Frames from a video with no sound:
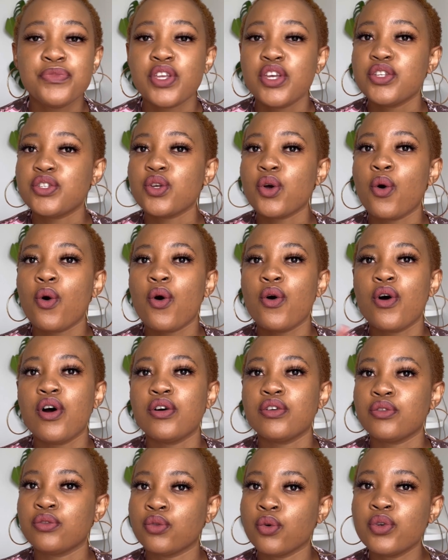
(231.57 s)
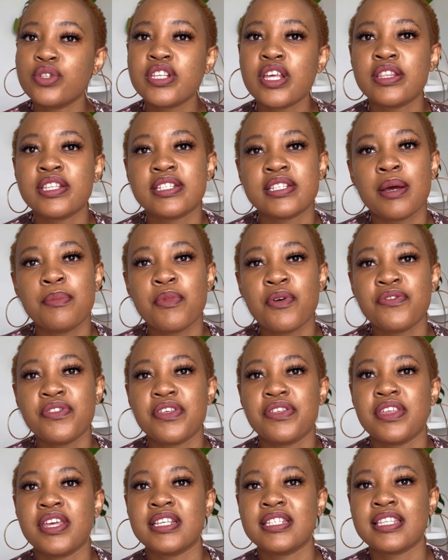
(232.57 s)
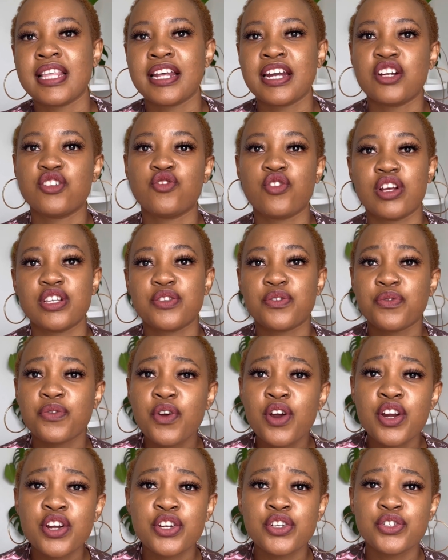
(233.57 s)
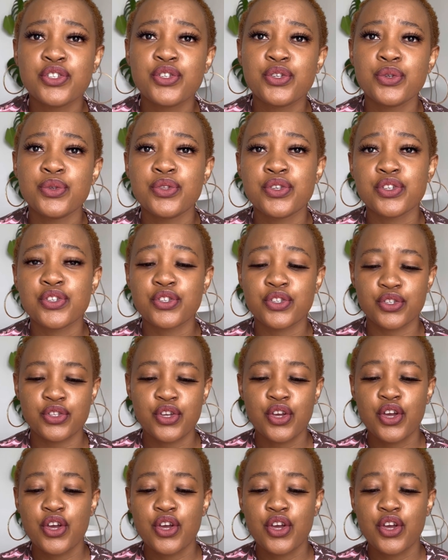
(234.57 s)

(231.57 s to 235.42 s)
so those are some of the things that are transferred into this